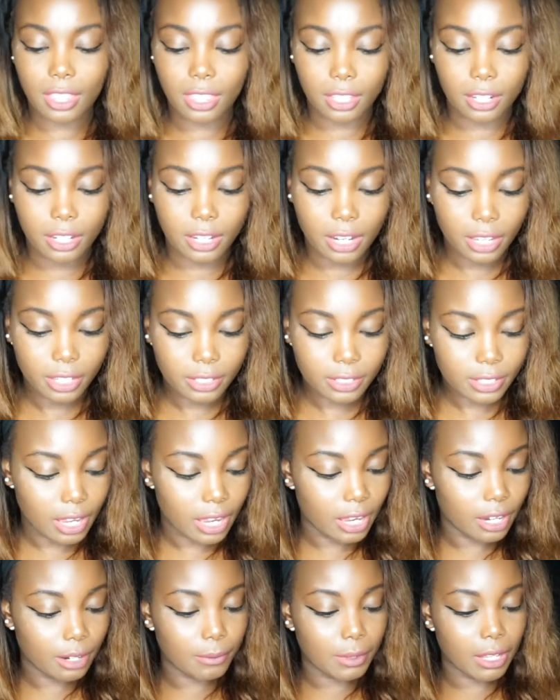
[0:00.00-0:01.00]
The next
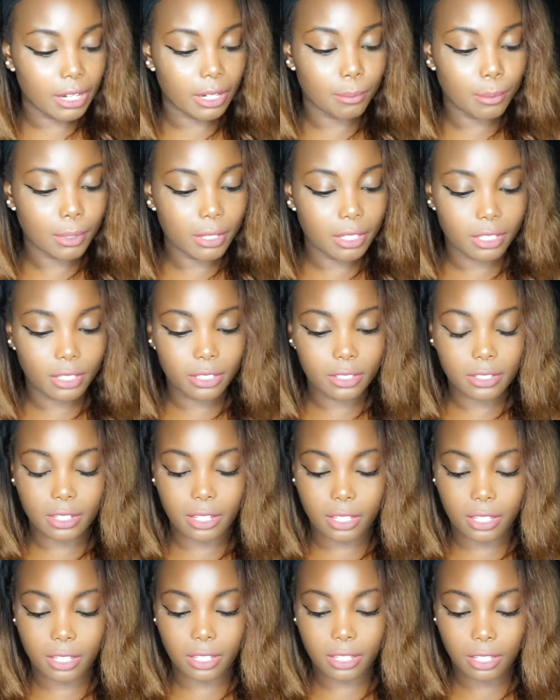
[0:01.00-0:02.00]
item that I
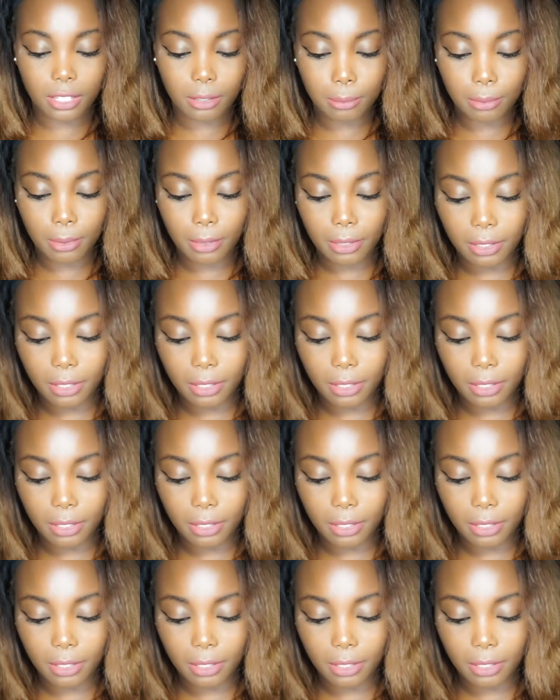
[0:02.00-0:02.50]
picked up